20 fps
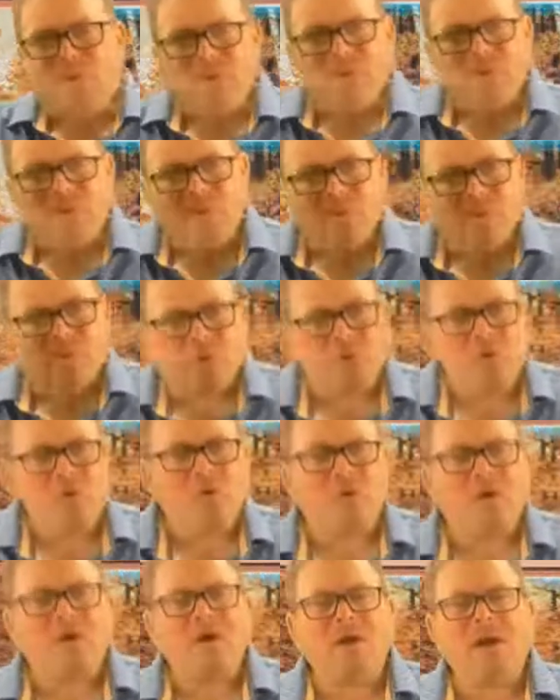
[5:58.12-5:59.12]

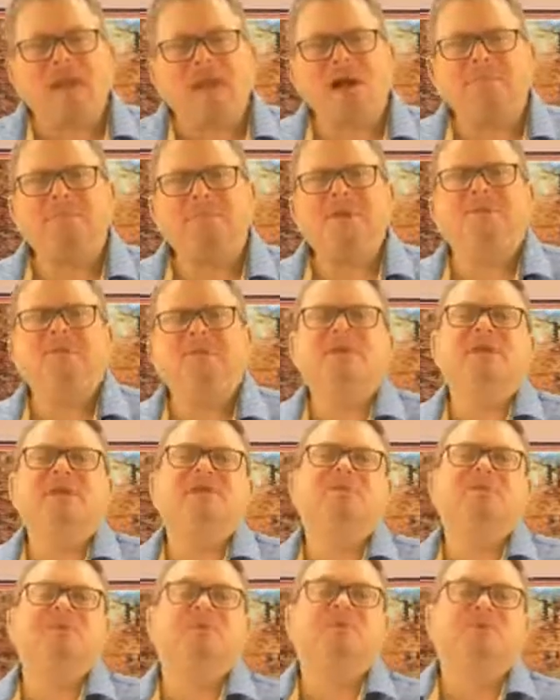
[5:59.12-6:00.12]
growing up in the
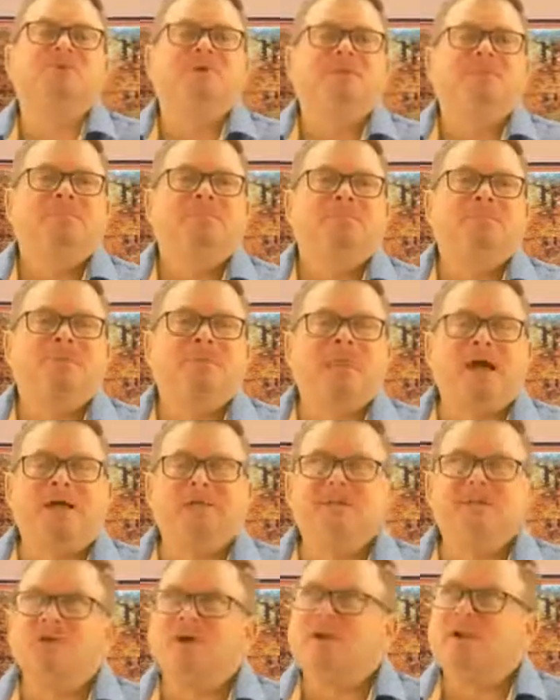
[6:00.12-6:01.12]
industry, I
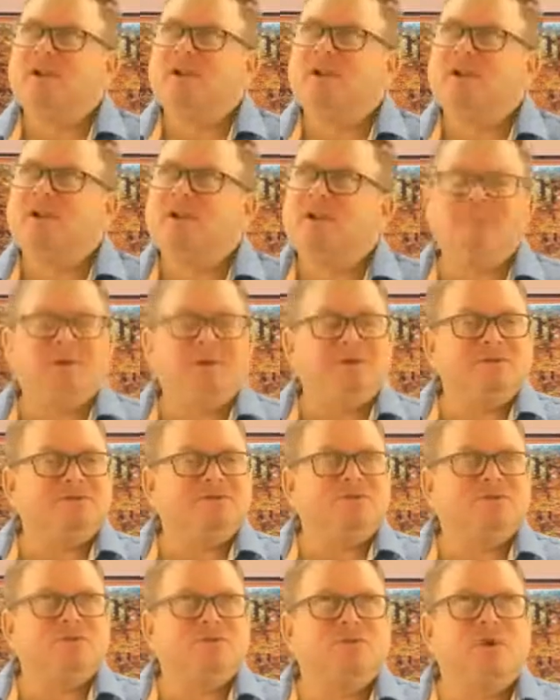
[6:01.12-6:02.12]
started, I think, when I was
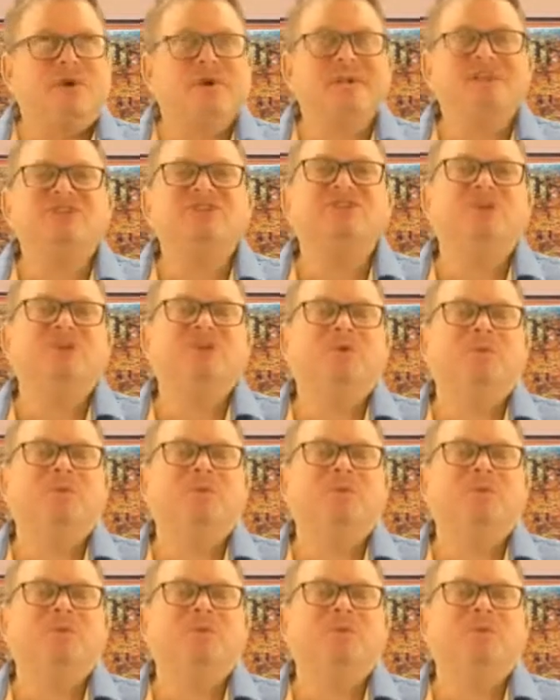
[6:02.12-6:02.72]
22.